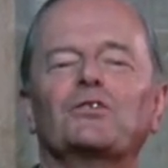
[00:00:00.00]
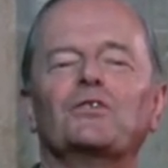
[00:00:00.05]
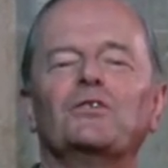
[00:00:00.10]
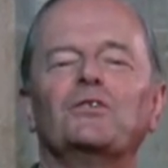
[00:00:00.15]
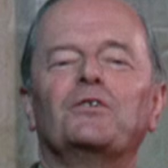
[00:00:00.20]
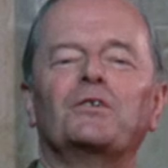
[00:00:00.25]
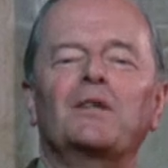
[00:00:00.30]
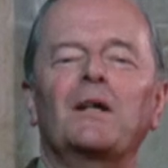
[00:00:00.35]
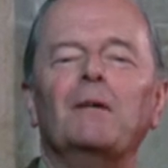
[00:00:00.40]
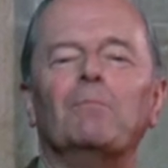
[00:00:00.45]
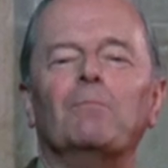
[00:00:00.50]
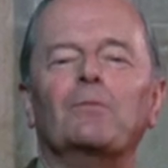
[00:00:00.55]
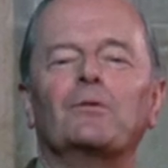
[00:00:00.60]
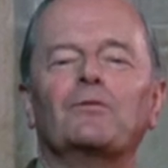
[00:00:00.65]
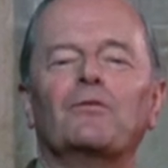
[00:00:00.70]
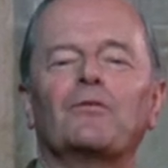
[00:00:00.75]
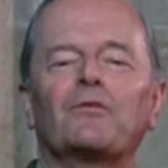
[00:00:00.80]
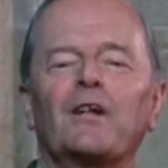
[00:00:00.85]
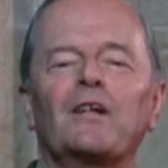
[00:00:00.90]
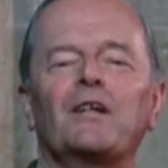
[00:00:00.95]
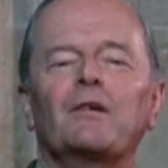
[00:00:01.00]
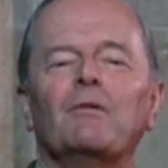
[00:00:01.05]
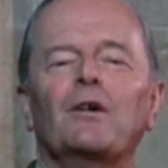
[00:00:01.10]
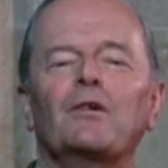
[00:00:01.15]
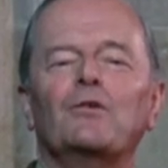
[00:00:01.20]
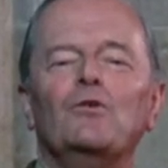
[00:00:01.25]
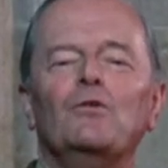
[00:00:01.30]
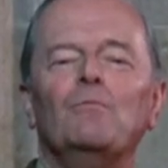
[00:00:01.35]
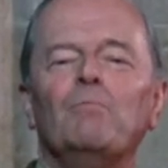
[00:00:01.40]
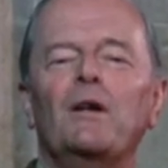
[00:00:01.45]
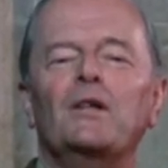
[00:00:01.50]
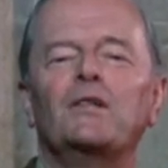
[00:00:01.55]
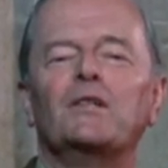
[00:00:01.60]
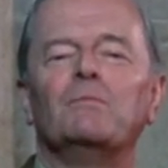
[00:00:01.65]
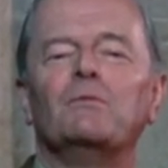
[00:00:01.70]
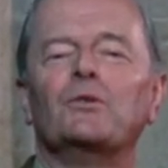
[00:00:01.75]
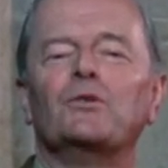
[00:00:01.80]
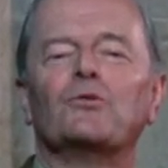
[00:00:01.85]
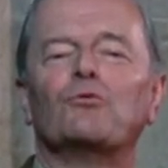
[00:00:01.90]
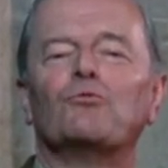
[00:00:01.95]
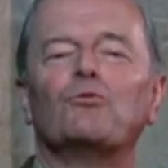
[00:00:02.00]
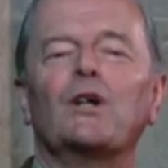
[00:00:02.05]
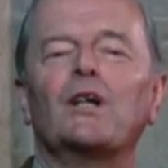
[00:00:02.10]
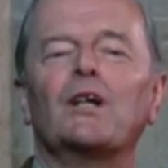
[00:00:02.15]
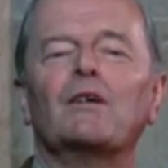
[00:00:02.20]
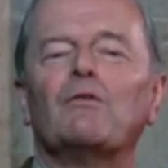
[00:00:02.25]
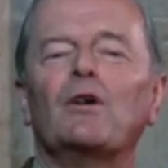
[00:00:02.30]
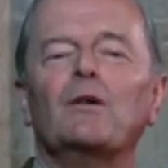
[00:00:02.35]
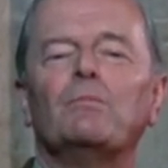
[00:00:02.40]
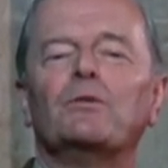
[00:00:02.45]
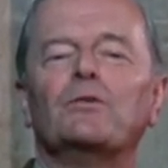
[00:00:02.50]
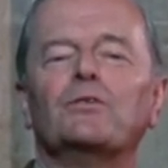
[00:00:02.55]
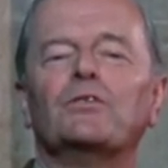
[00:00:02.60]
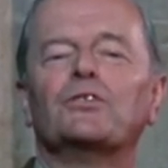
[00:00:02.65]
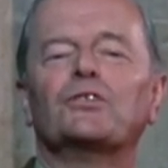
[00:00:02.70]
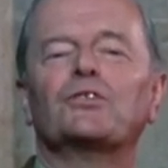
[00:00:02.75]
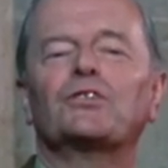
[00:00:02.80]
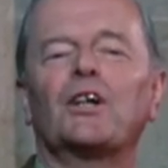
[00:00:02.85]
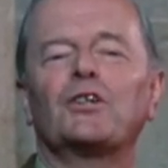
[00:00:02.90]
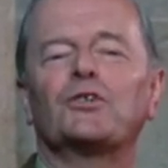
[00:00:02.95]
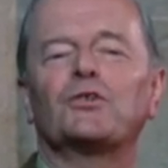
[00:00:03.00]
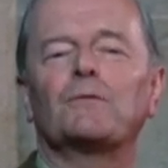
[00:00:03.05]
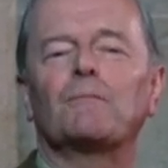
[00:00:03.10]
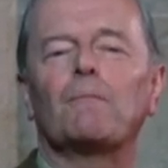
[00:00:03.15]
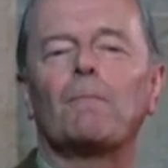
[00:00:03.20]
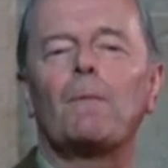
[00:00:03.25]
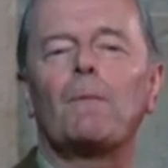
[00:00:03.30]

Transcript: contempt for anyone who met him in the ring of open discussion.